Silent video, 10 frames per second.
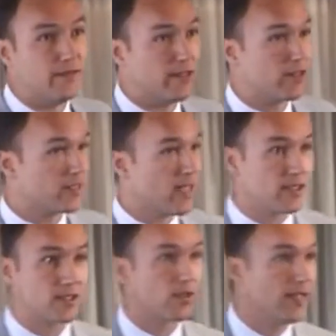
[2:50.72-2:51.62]
various
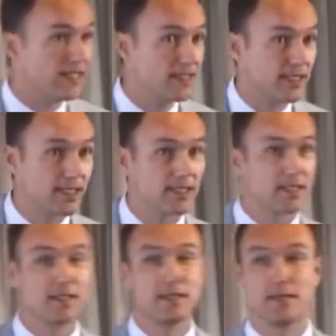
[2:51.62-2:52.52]
other
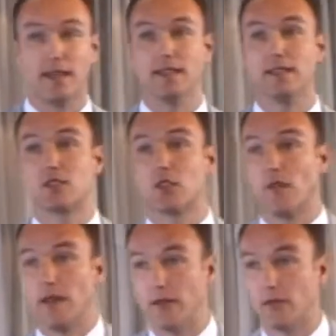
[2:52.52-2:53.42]
scholastics. Right? It
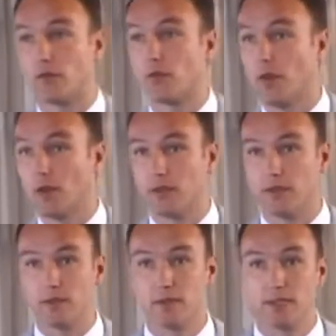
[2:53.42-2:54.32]
survived throughout
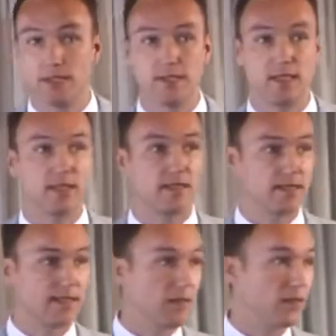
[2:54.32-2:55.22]
the 16th
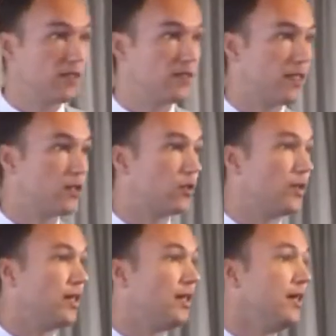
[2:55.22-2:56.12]
and 17th
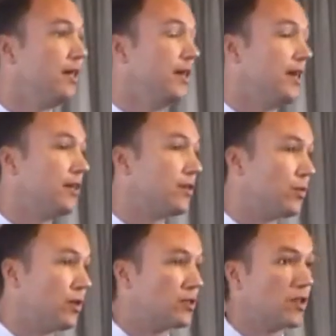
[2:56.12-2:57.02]
century in the
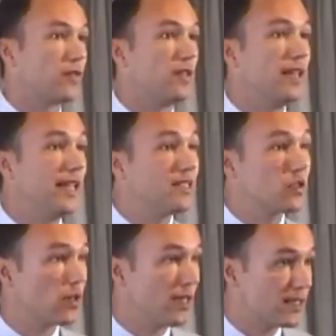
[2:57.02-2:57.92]
works of the late
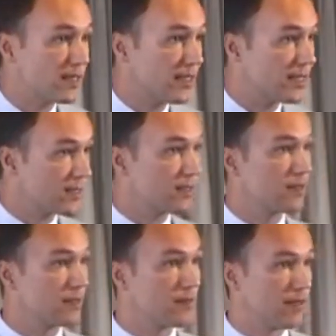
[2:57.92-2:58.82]
scholastics,
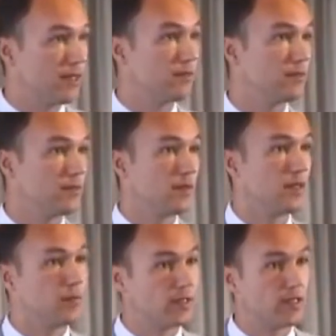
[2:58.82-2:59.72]
right?
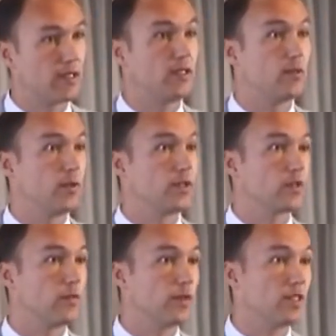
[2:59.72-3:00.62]
In particular in the
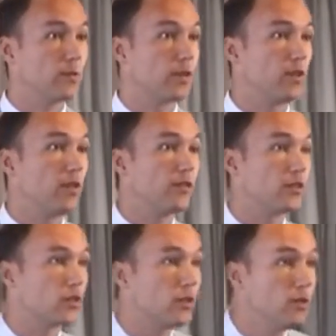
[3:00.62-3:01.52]
works of what has been called
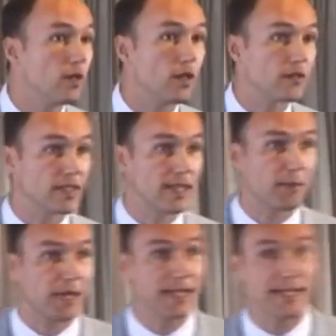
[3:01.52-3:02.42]
the School of
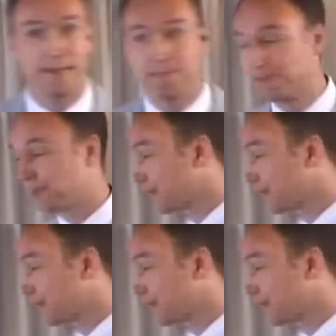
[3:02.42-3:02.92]
Salamanca.